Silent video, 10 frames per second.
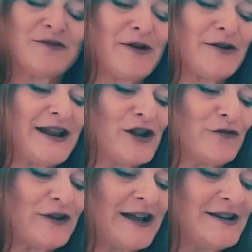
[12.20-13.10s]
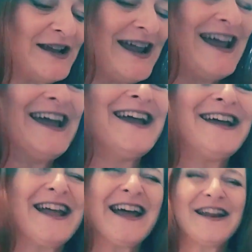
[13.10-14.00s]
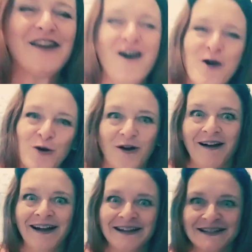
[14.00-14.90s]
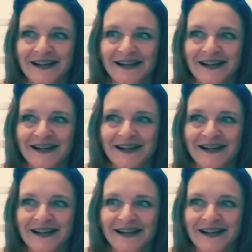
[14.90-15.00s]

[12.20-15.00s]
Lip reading: chicken marinating overnight, and I know I